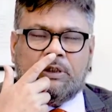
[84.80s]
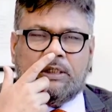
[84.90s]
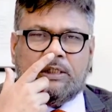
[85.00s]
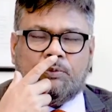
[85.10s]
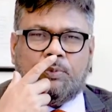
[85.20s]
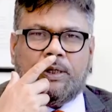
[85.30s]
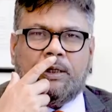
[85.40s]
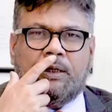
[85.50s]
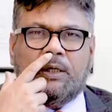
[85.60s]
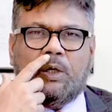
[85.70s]
a spray
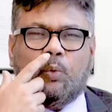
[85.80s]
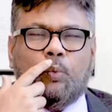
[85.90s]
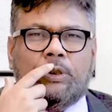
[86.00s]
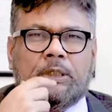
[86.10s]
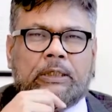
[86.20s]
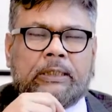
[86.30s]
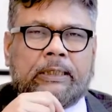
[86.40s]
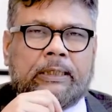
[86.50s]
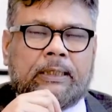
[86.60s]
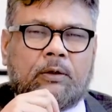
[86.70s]
with the
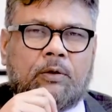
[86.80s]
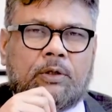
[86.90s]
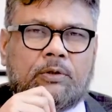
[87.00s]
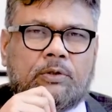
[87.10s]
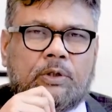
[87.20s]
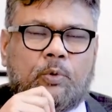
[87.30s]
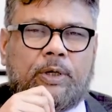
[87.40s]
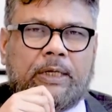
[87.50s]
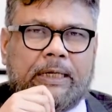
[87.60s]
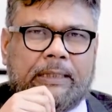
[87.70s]
inhaled
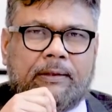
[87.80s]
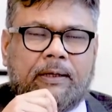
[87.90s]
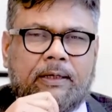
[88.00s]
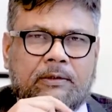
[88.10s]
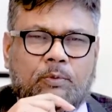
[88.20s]
corticosteroid in there as